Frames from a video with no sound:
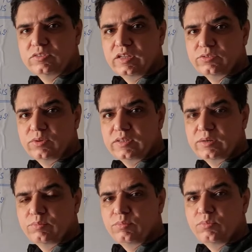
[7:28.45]
as well, that
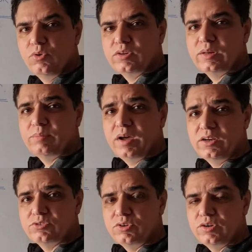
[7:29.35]
more than
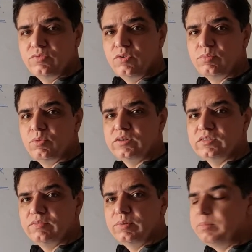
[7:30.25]
minus 24.7
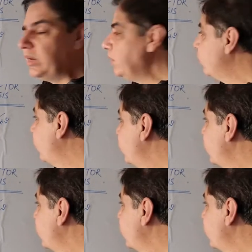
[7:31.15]
millivolt